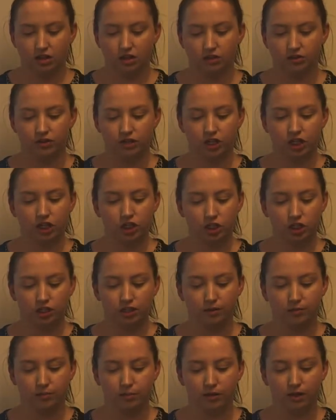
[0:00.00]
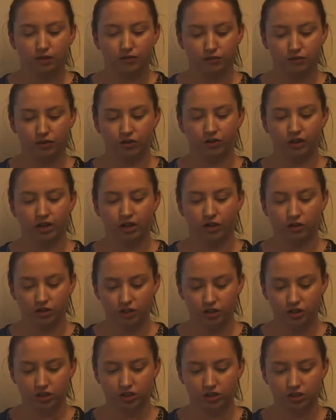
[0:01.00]
the reduction in blood flow and
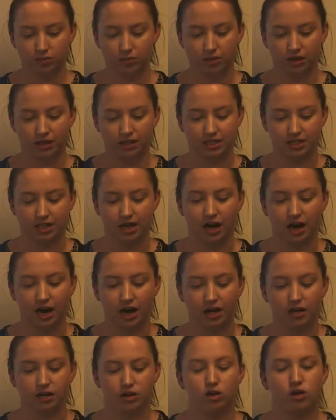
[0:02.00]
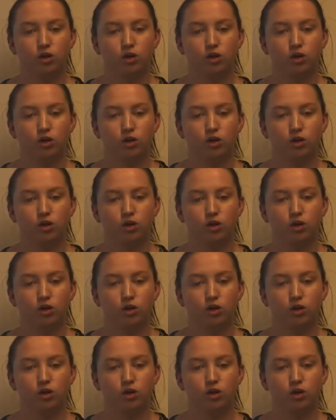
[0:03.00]
oxygen supply to the heart